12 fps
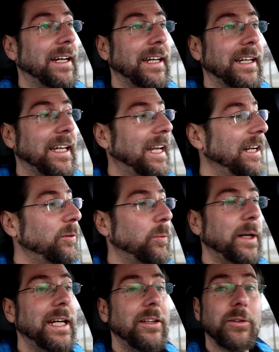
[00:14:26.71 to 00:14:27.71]
I can't
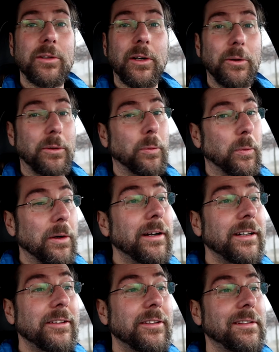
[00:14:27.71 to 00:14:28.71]
wait to go to
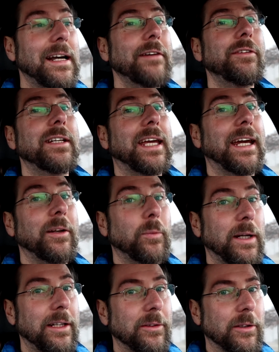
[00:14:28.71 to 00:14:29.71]
work to drive it. Can't
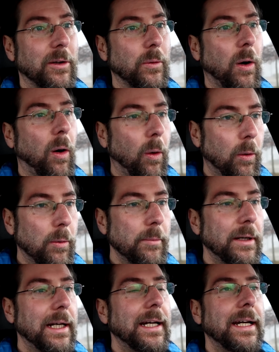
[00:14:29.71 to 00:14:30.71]
wait to go home.